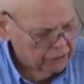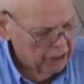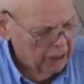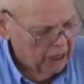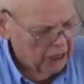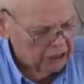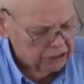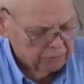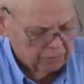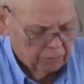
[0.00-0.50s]

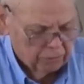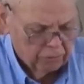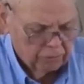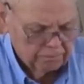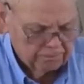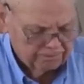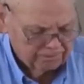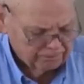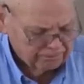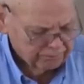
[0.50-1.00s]
Gospel,
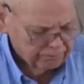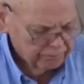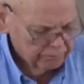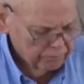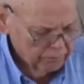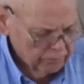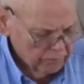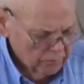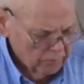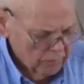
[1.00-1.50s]

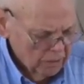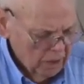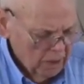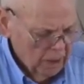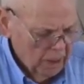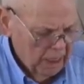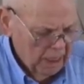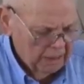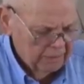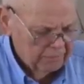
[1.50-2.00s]

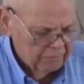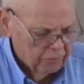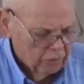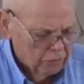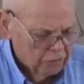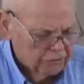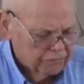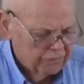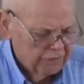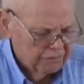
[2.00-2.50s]
in
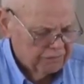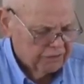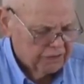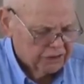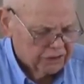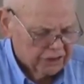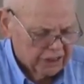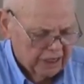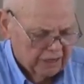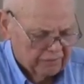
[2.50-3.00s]
verse
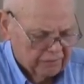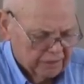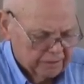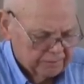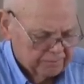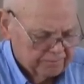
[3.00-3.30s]
57,